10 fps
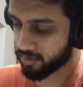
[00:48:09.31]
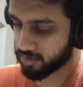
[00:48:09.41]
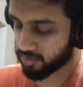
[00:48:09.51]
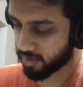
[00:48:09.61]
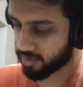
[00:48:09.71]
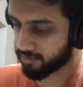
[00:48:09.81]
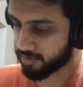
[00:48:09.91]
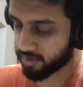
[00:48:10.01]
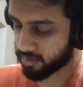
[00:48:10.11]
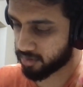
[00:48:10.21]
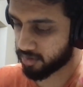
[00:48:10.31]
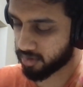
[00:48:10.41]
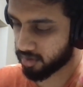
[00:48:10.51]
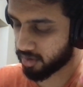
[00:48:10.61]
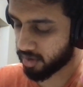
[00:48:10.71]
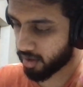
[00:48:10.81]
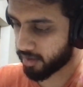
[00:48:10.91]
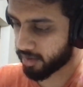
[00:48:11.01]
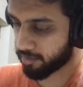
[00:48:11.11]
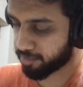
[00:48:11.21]
So that I've done.
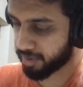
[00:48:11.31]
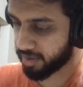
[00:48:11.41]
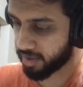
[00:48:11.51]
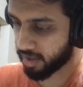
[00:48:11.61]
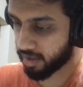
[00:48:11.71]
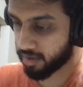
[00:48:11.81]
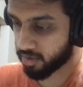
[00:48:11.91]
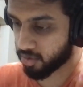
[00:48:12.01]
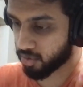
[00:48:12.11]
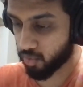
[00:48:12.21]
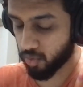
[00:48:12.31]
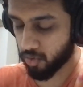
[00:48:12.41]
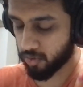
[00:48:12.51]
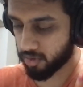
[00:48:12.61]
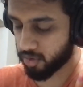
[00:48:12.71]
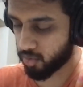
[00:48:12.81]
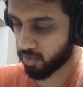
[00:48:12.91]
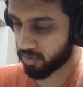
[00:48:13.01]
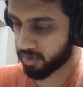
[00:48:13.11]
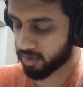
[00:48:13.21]
Then P and Q or
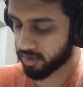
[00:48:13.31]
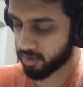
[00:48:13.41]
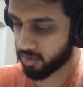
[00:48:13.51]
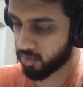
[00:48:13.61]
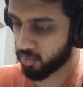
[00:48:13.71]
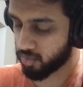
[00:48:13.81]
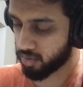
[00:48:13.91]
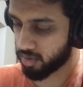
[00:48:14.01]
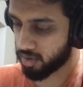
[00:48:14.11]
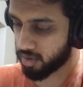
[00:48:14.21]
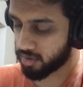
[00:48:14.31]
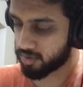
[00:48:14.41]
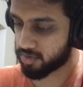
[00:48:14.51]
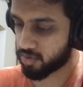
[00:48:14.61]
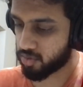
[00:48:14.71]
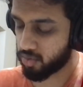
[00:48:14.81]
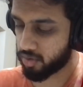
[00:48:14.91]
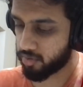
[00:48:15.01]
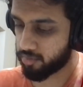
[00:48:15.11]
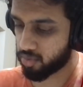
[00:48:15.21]
R. Q is true
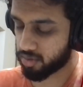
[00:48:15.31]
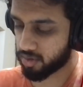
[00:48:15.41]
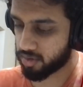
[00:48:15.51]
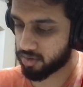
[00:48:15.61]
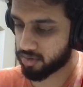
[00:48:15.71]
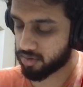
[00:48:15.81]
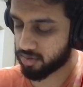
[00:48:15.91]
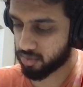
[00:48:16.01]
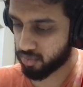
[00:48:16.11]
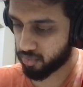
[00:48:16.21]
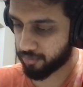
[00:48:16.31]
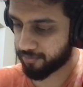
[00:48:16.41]
only when both are true.